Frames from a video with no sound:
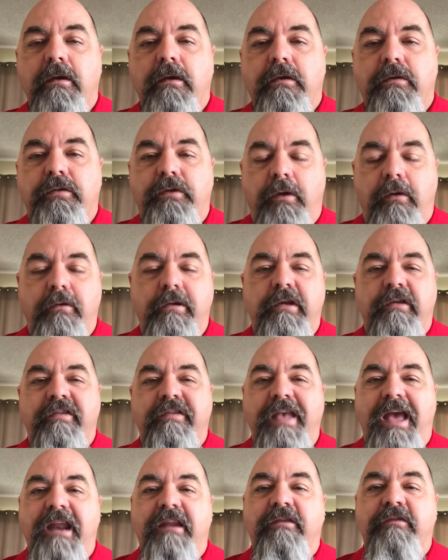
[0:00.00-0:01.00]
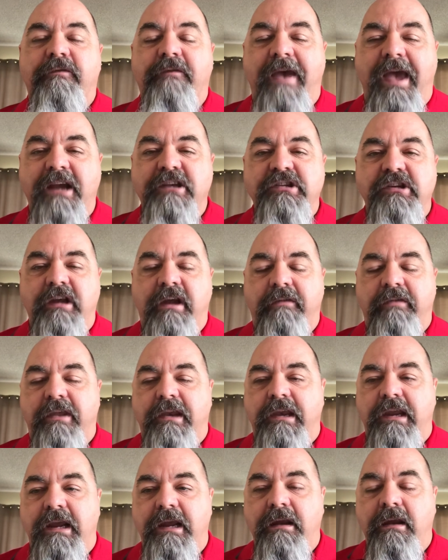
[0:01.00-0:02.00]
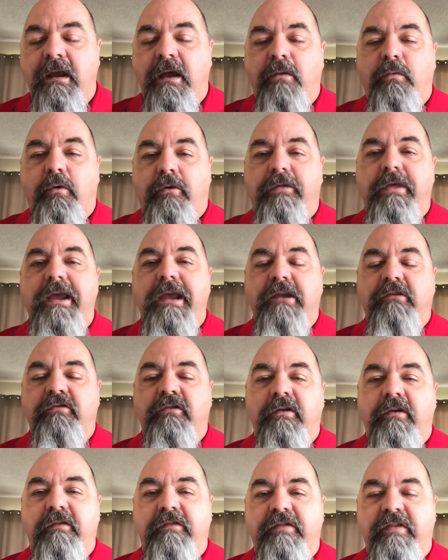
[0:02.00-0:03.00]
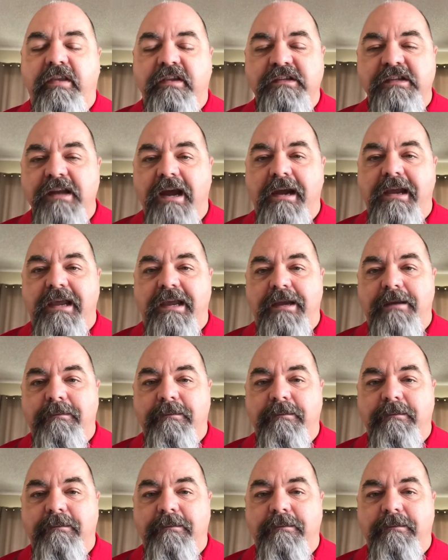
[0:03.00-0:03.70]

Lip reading: Third is satisfaction of the need, where they introduce the Snuggie.